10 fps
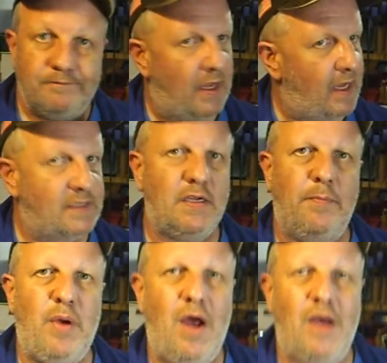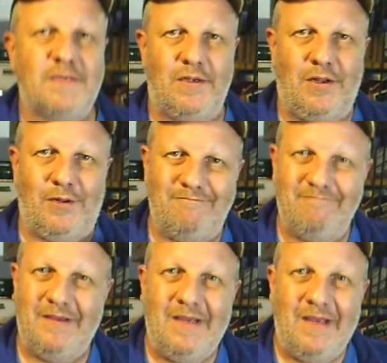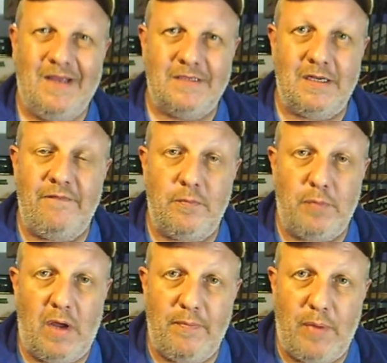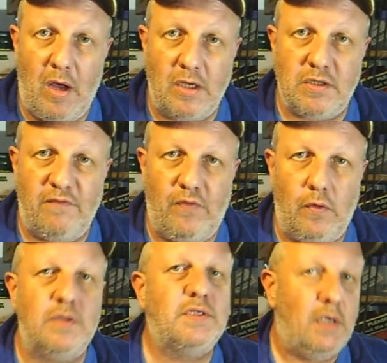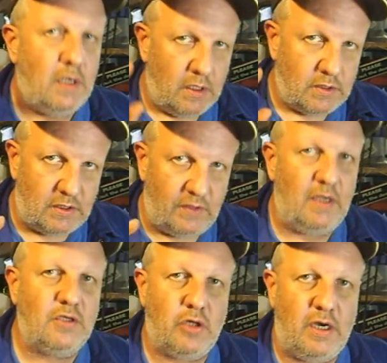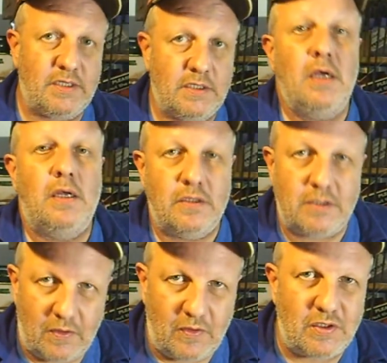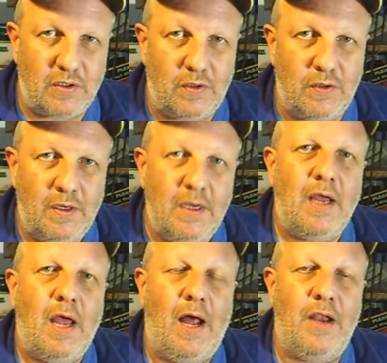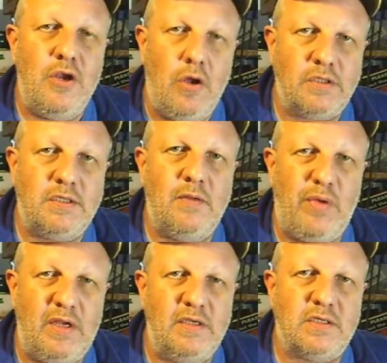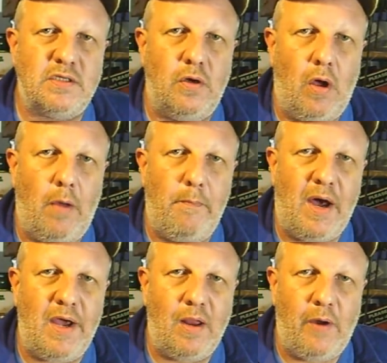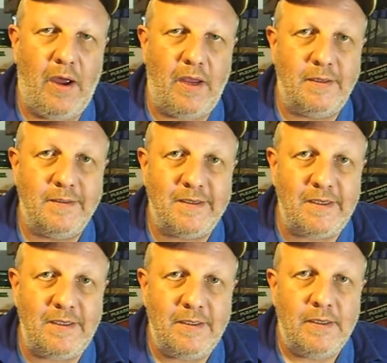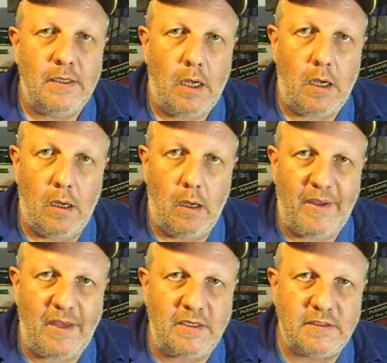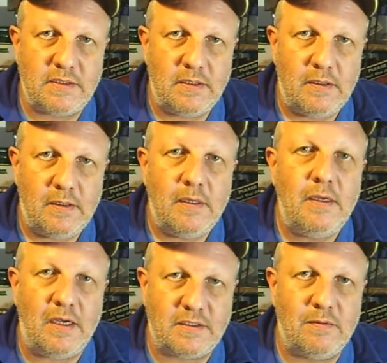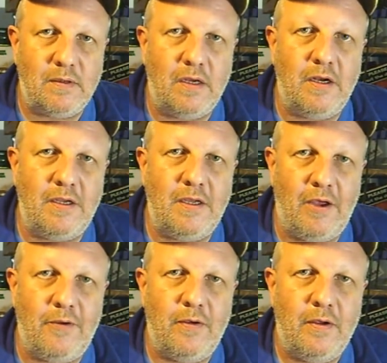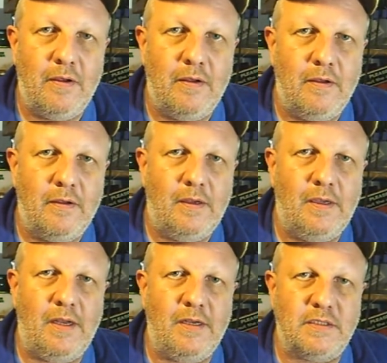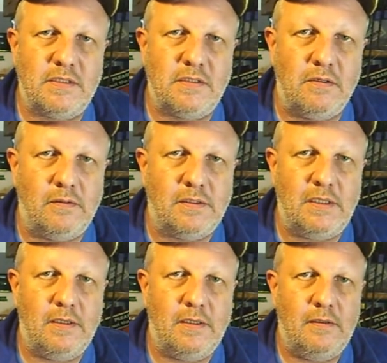It's a parcel, delivered by Parcel Force to the address, to the door, and not to the bin store a mile away, eh, Hermes? Yes, looking at you. Get it sorted.